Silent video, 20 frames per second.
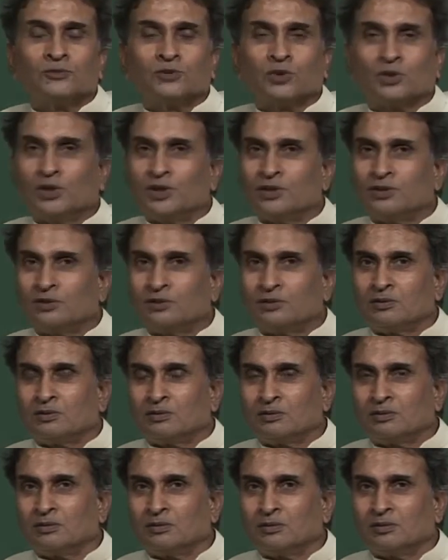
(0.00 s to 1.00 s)
So,
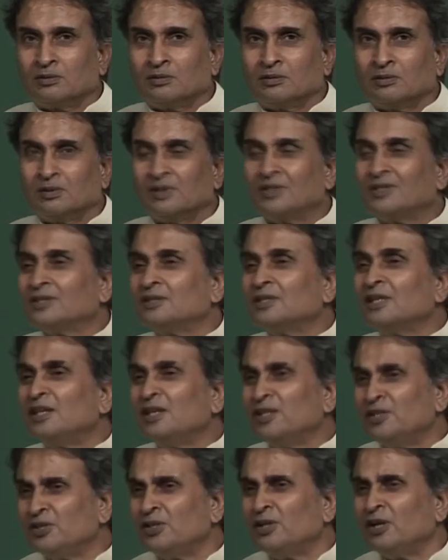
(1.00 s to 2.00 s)
this, this is an
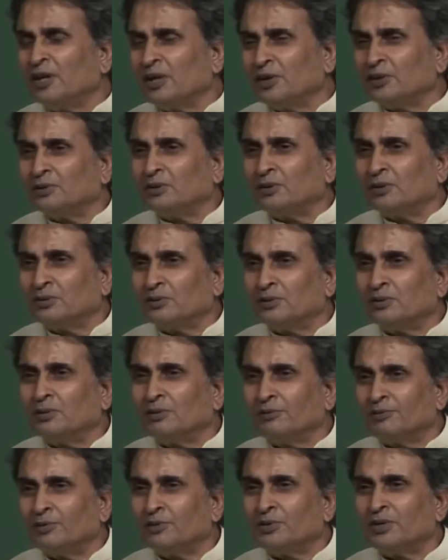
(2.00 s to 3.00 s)
engineering
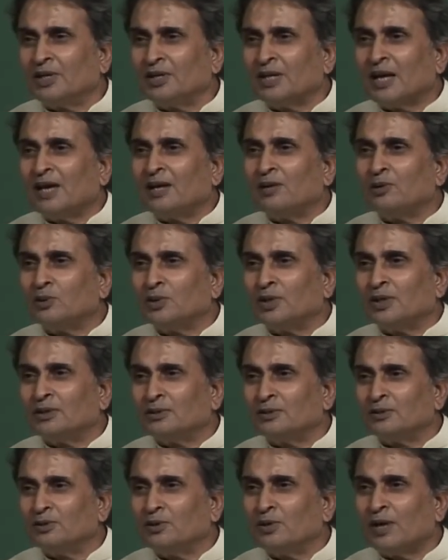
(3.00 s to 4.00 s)
solution. If you say I will do
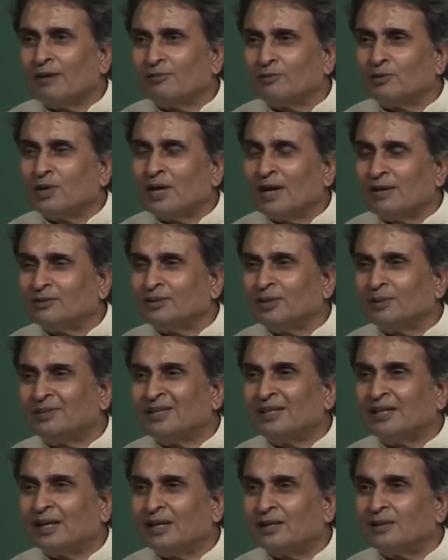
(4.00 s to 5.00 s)
this, you have to have
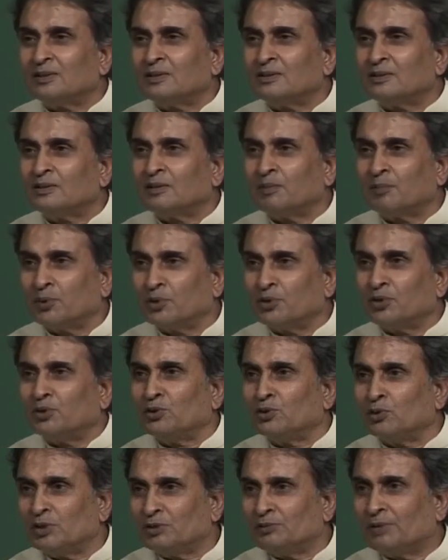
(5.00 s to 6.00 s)
something else
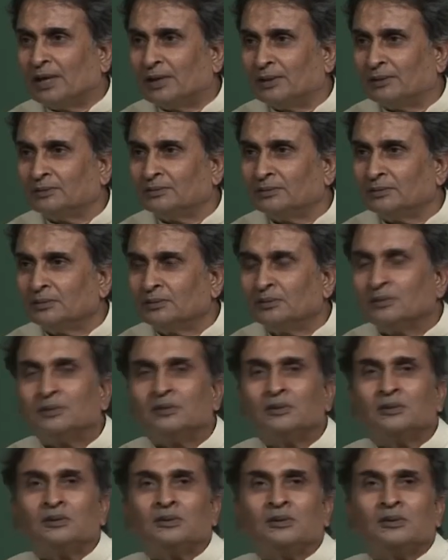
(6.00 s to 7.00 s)
supporting you as well.
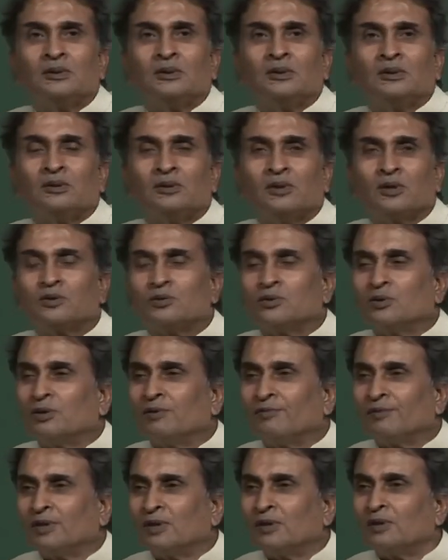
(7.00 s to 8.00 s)
Not so
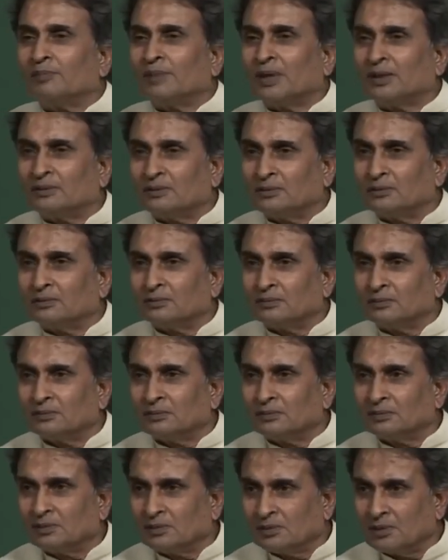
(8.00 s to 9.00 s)
difficult, but
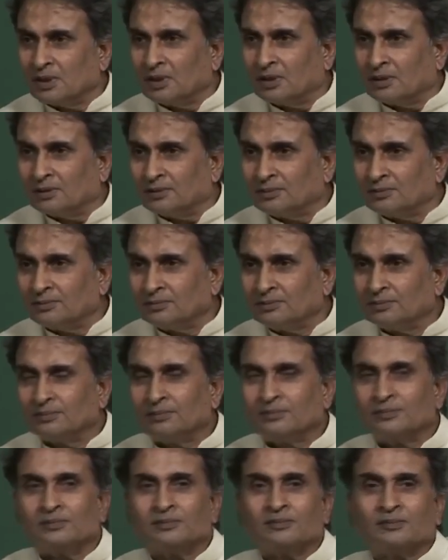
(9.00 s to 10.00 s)
still
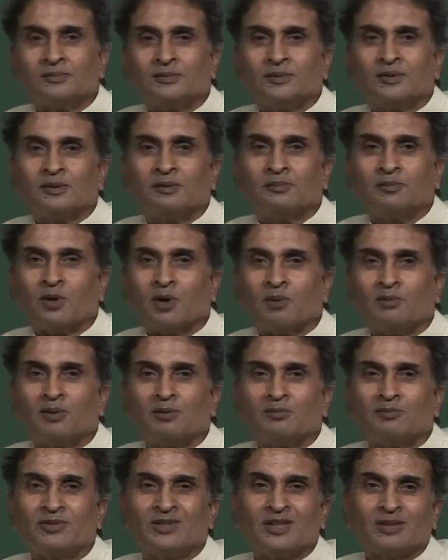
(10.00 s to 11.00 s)
a
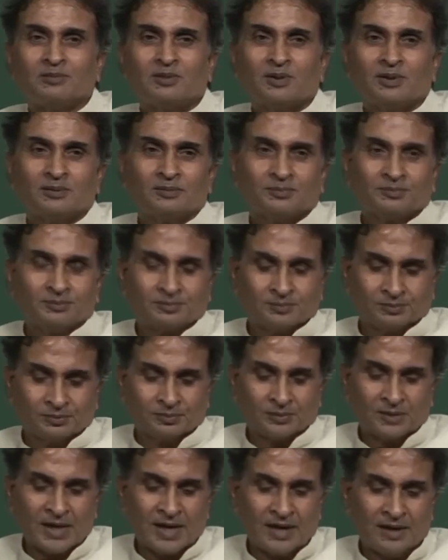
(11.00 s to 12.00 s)
problem which has been
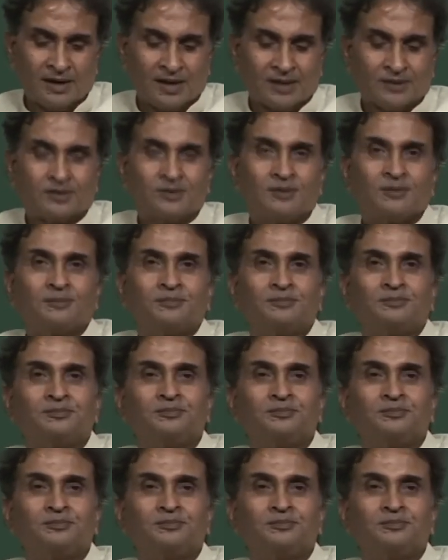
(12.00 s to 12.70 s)
addressed.